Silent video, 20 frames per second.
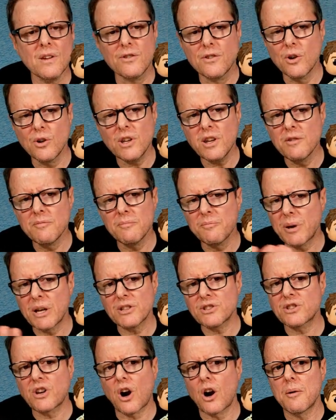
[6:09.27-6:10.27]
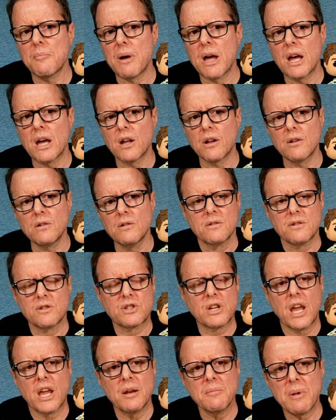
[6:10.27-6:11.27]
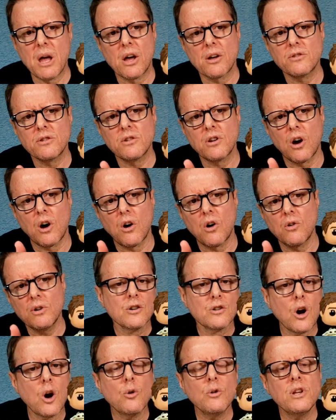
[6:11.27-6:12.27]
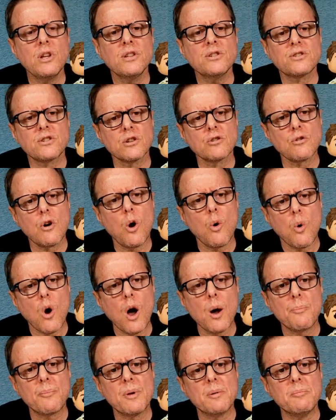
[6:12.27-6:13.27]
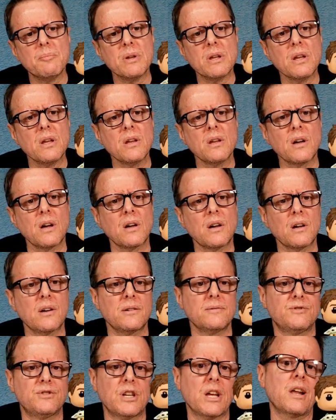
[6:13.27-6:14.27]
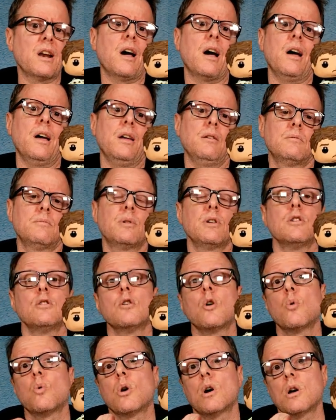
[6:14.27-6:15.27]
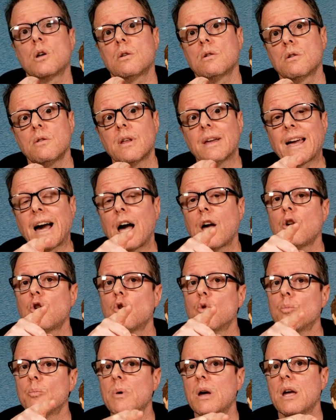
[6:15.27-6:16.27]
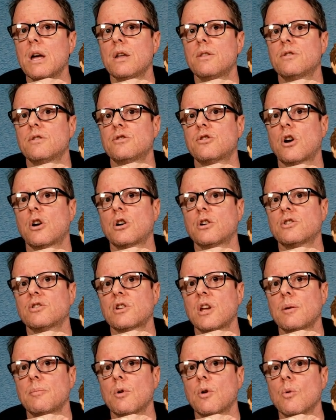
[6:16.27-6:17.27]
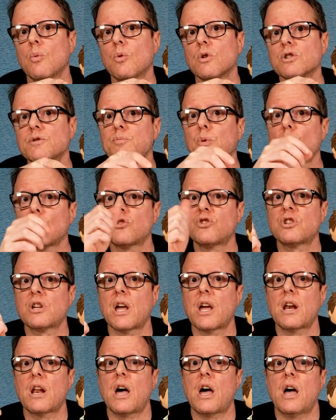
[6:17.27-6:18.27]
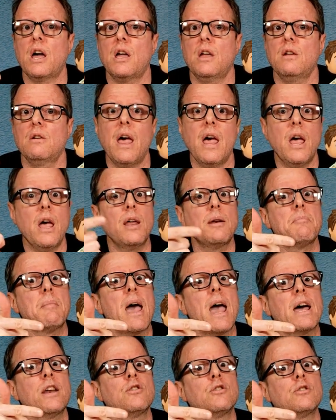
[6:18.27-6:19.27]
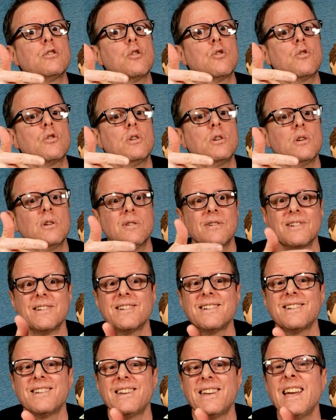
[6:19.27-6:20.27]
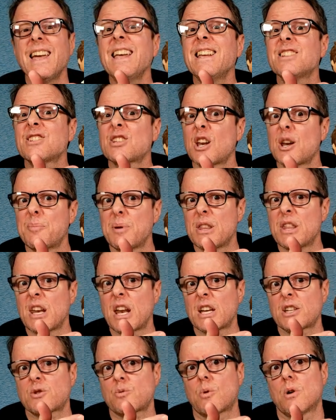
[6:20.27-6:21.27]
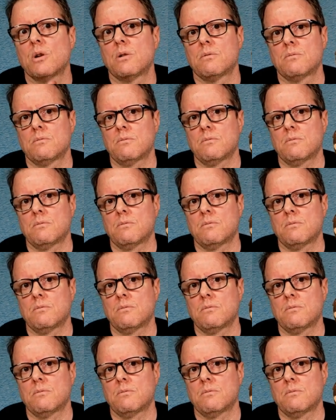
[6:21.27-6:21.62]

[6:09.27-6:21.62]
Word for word: Don't give him Beskar mail, the chain mail, you know. Gro needs to grow up and be a Jedi. But you know what? The guy who made the dark saber was both Jedi and Mandalorian. He's gonna be the next one.